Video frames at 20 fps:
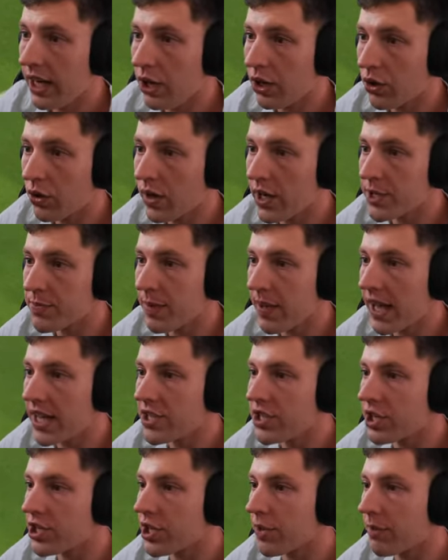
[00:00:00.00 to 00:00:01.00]
Alcaraz
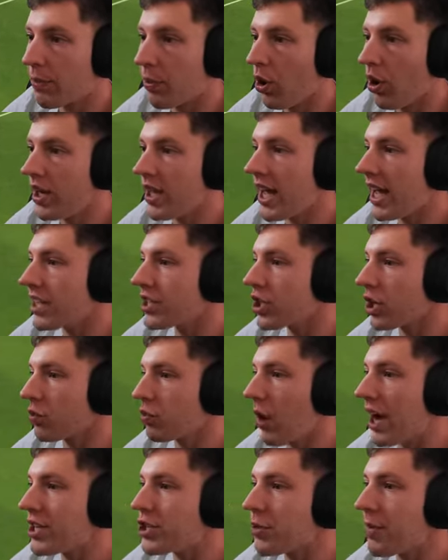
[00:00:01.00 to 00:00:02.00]
plays it to Breuer. He's
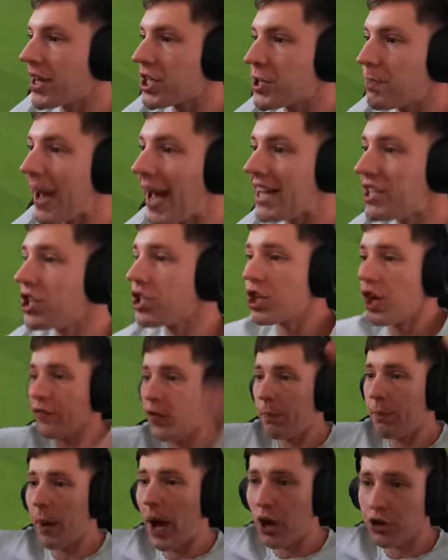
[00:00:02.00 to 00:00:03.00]
got way too much space. It's off
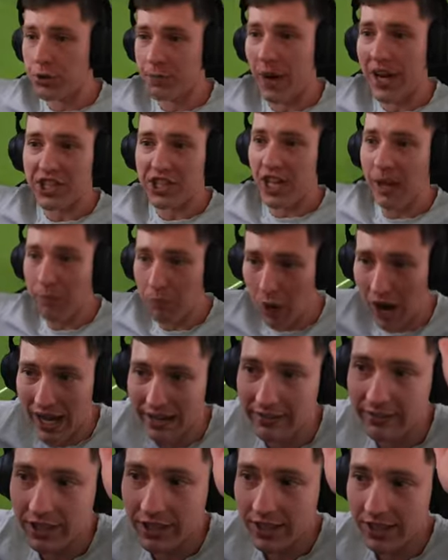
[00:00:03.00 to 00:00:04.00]
the post by
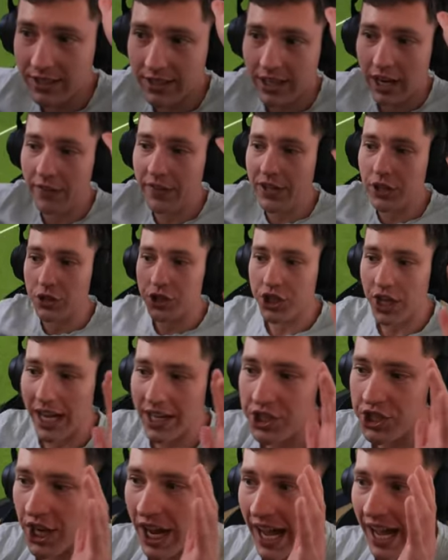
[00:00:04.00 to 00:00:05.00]
someone. I think it was
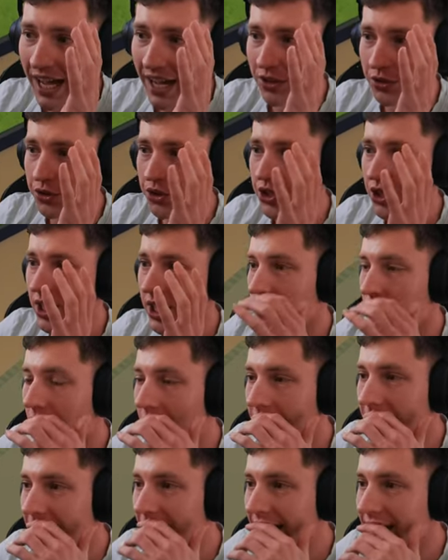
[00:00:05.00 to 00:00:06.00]
Shea Charles.
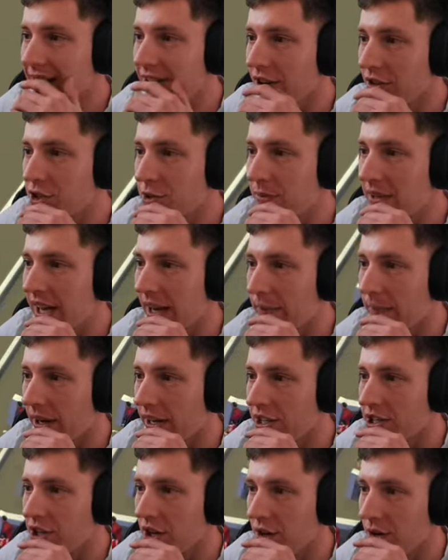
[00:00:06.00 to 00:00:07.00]
We're unlucky not to be up
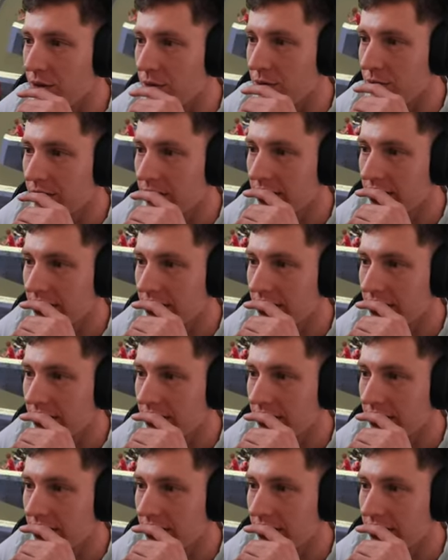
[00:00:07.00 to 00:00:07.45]
by two.